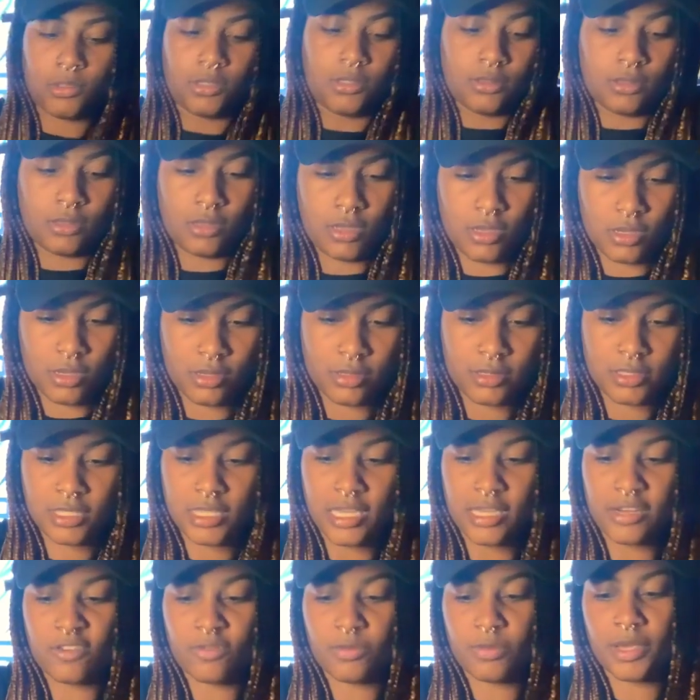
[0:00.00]
the
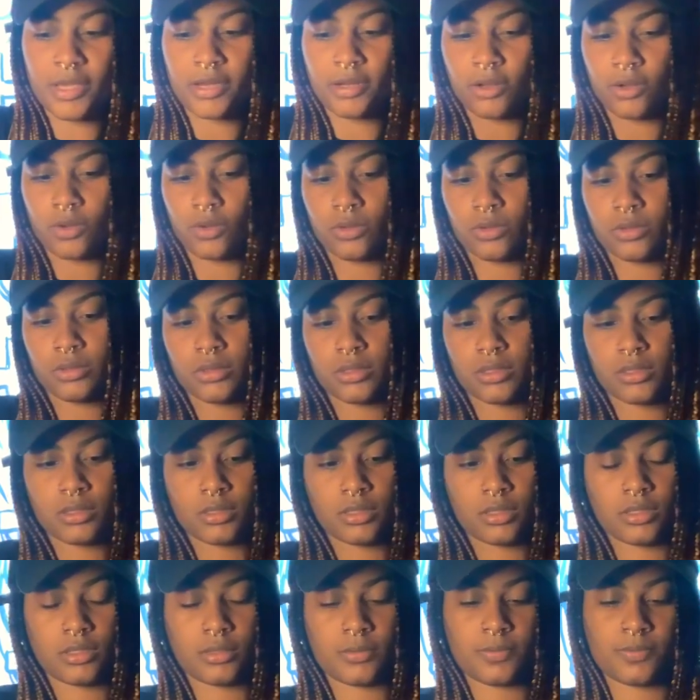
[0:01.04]
10 of
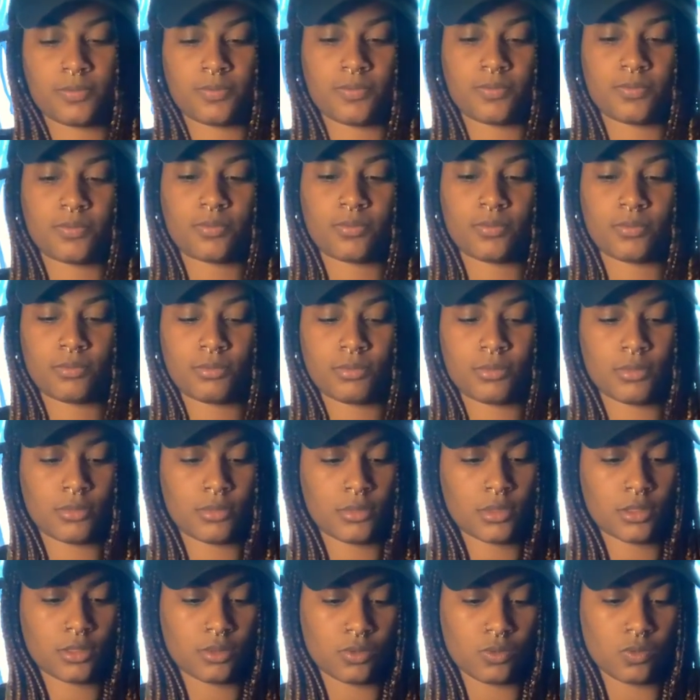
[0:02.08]
Pentacles.
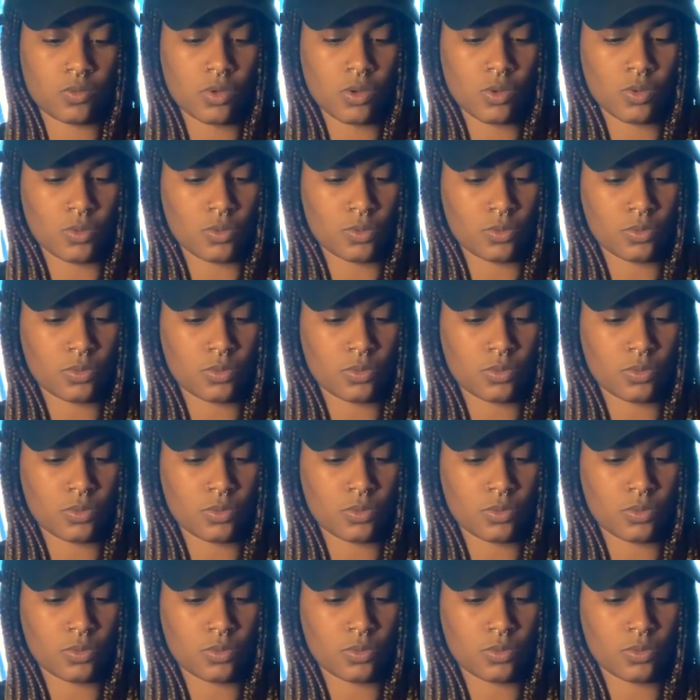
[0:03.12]
Whoa.